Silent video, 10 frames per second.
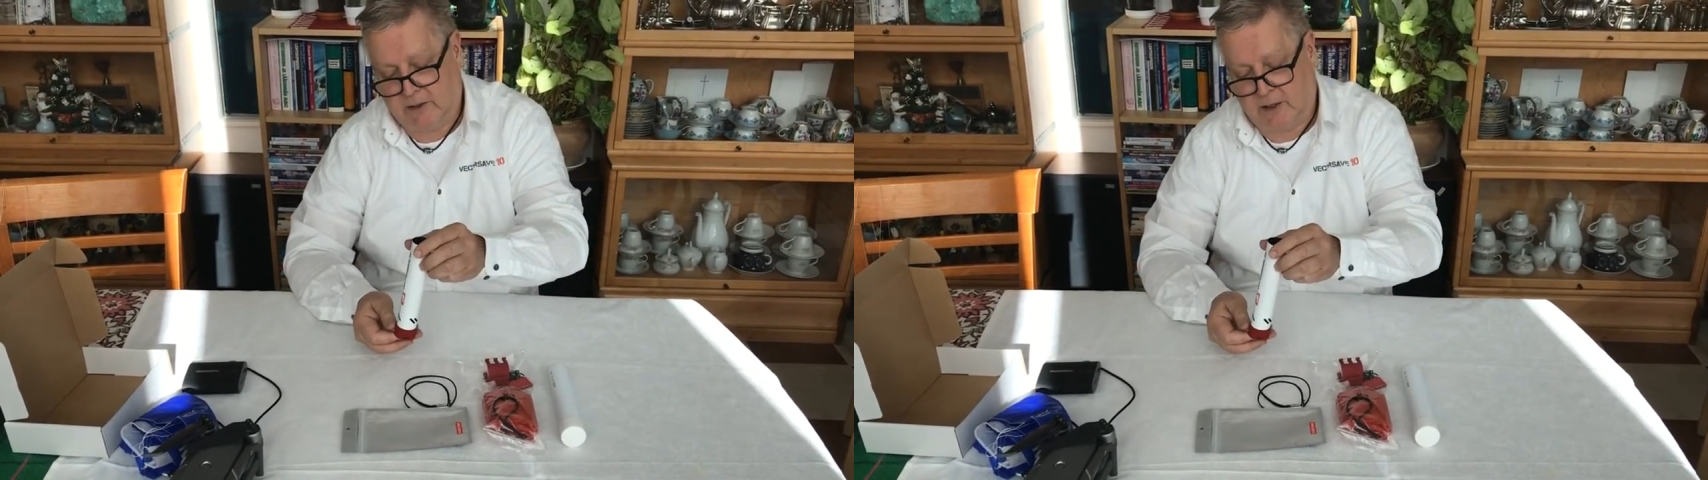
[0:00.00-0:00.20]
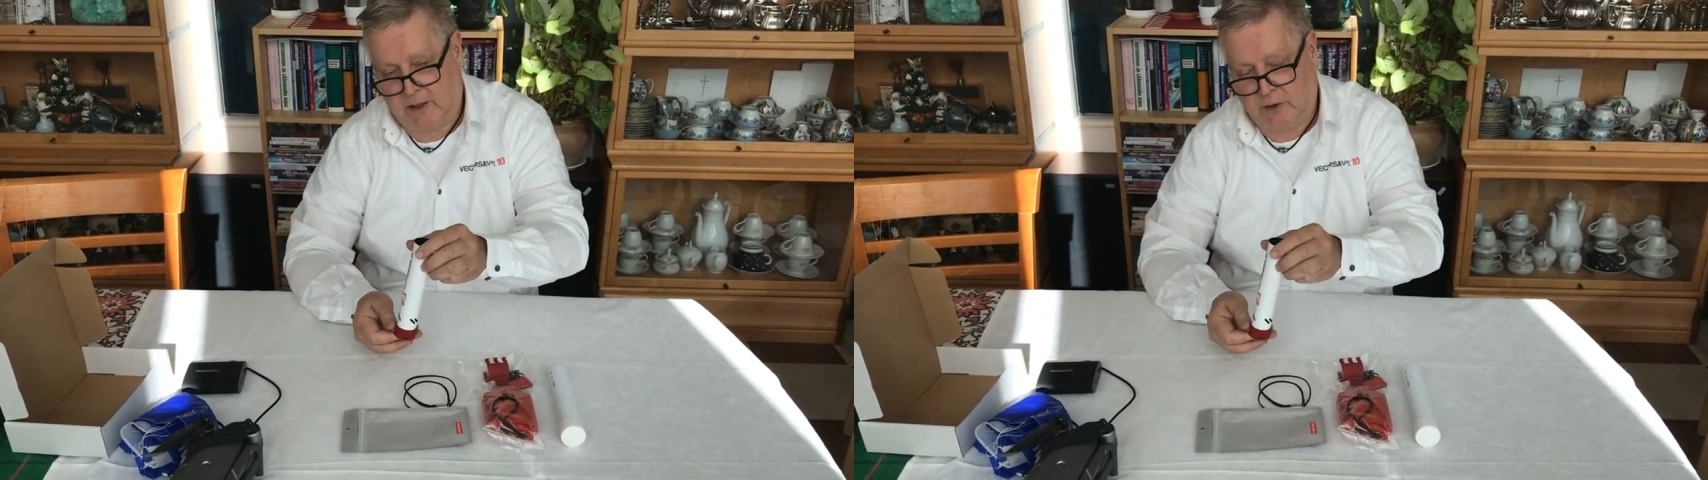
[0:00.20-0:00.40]

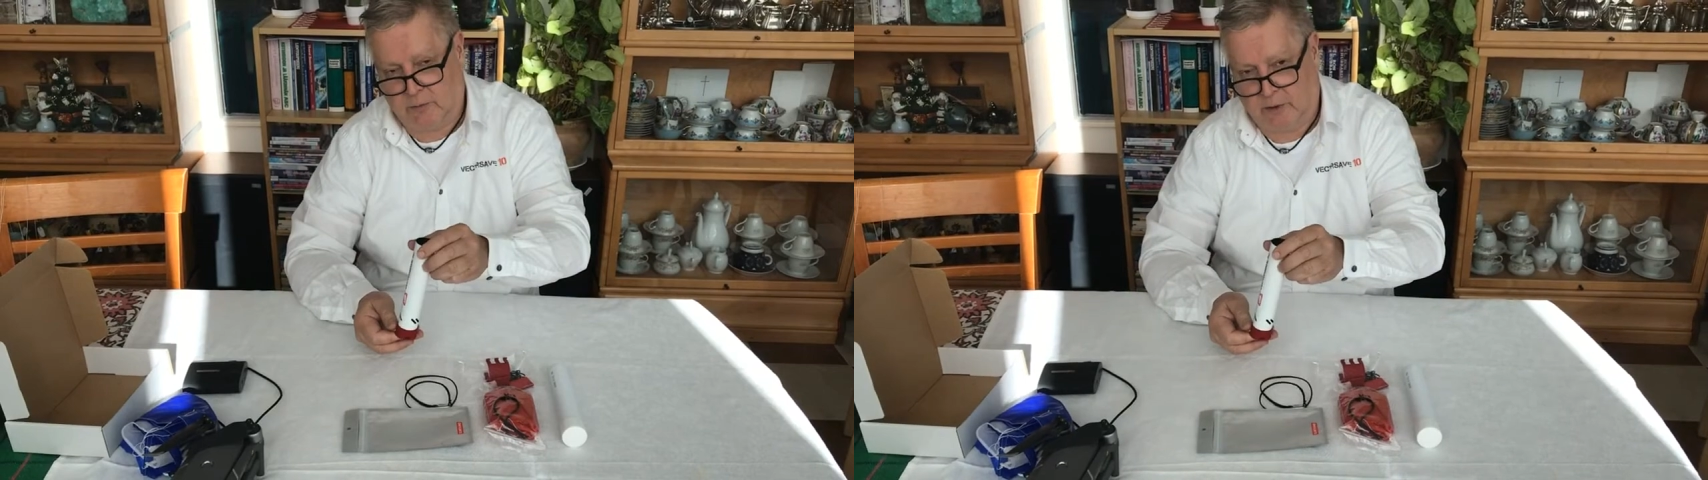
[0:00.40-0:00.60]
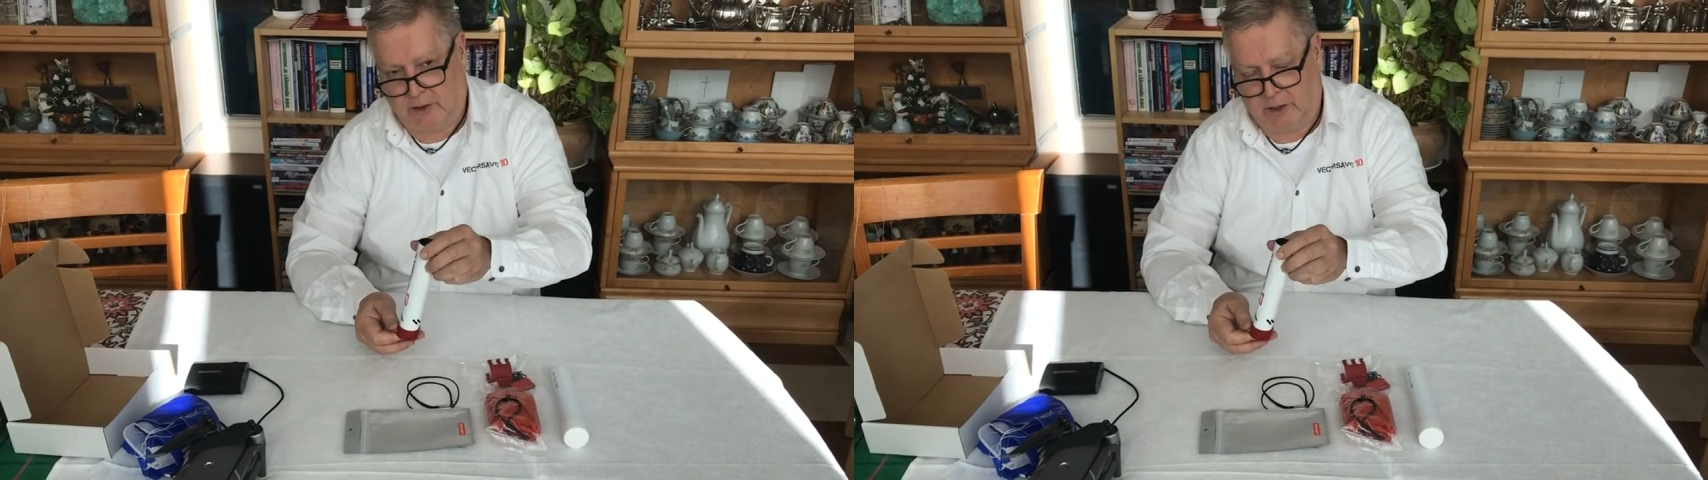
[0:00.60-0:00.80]
and you
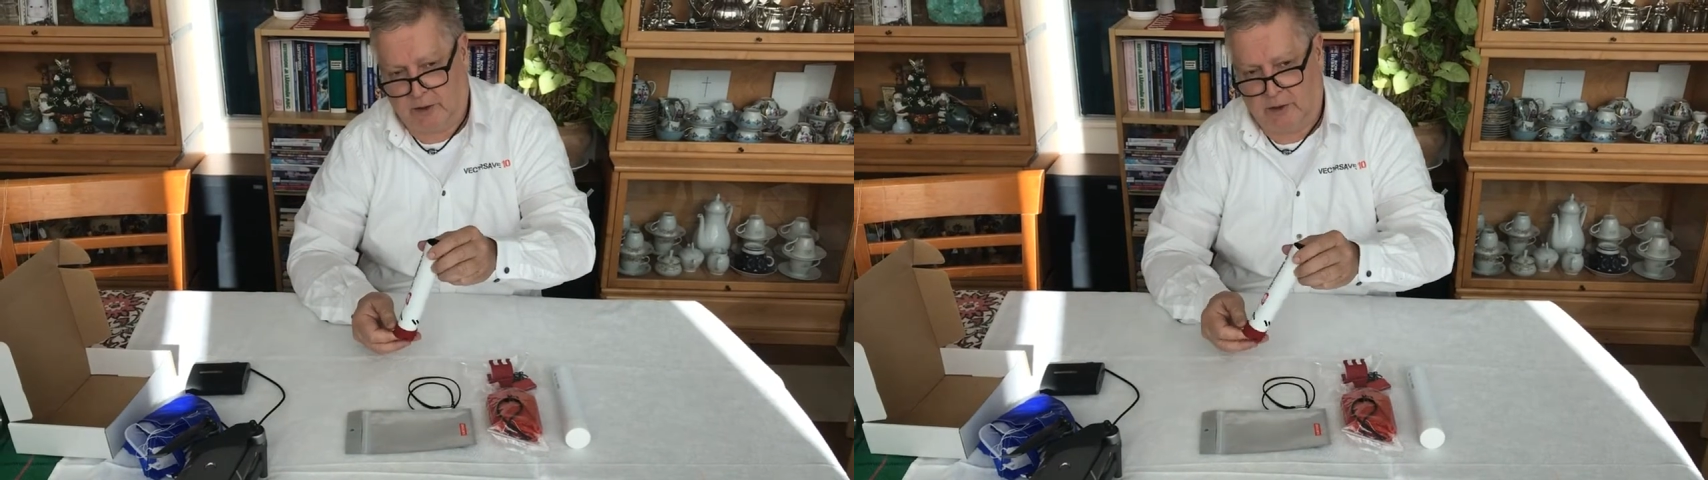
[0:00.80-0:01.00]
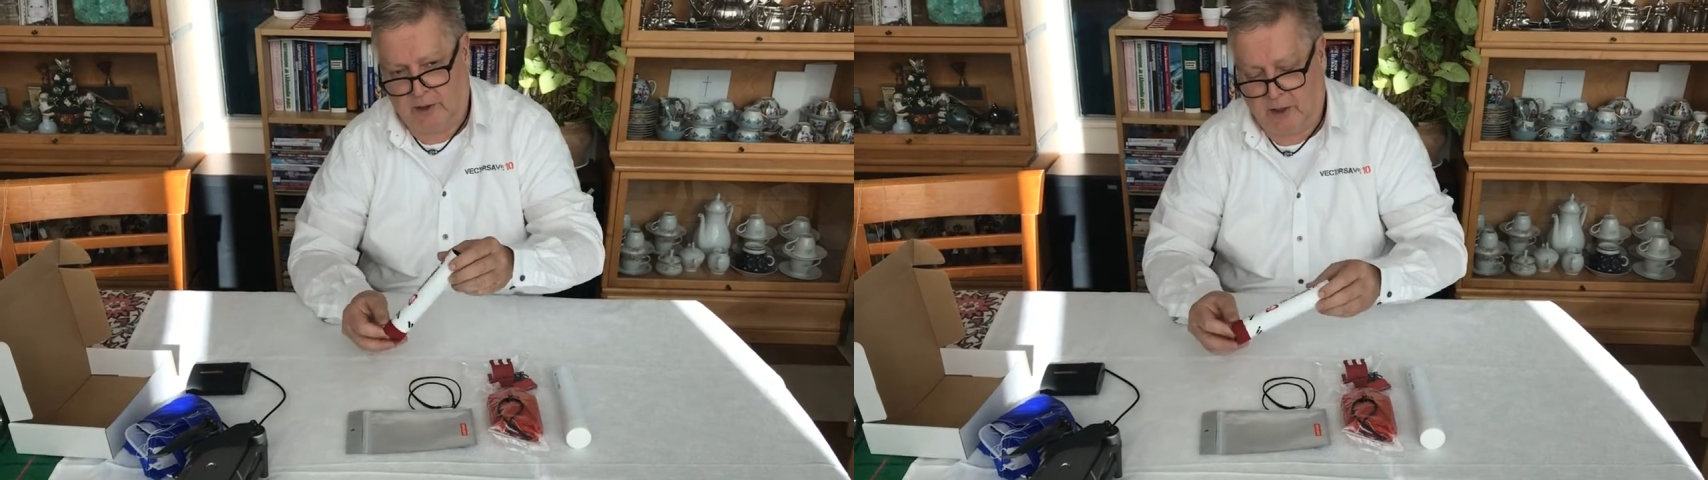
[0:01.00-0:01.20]
will
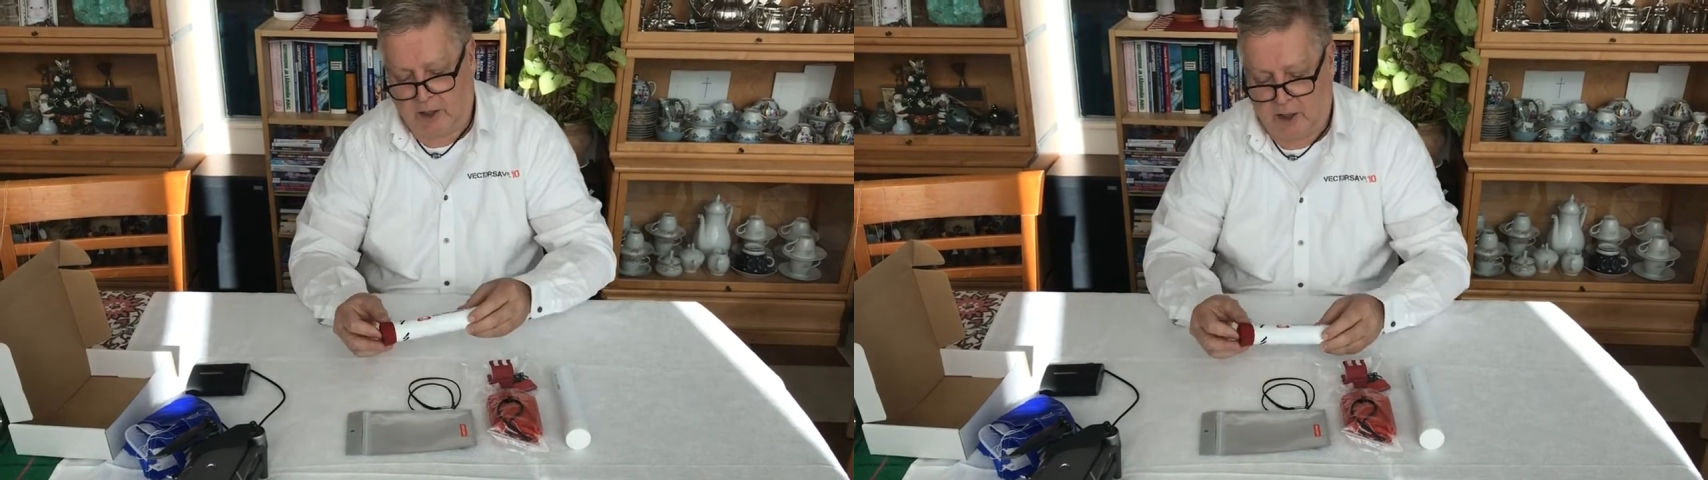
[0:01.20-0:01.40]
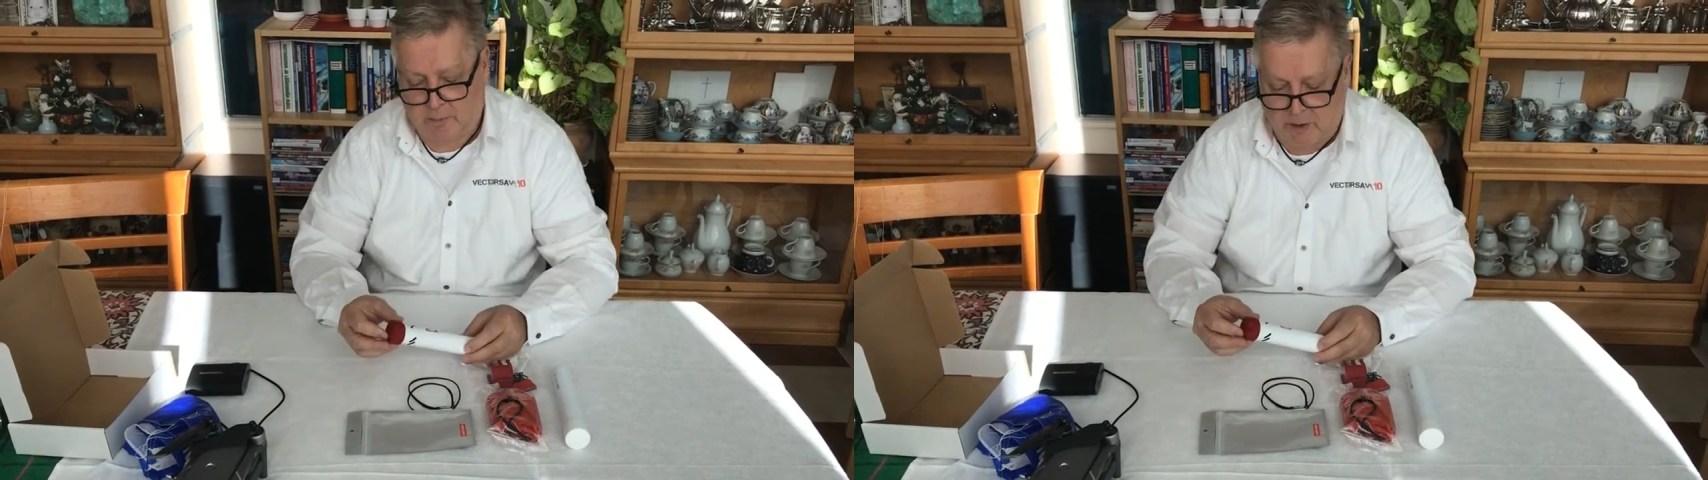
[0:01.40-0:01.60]
hear
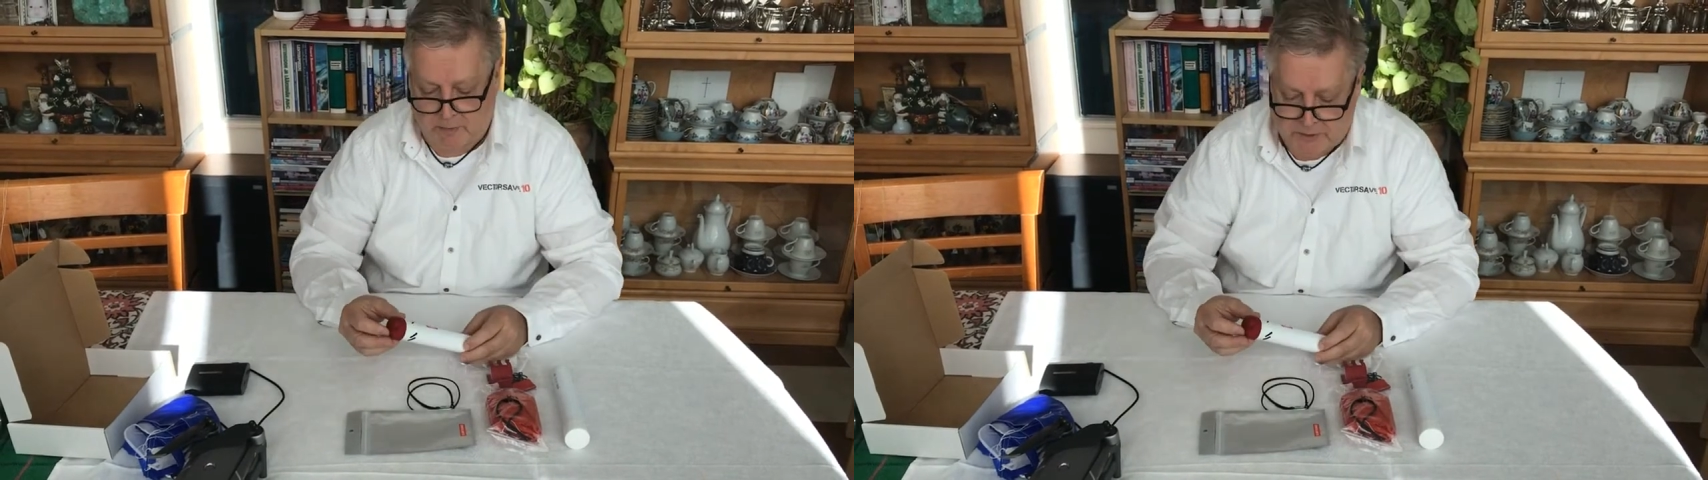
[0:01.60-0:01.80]
a blip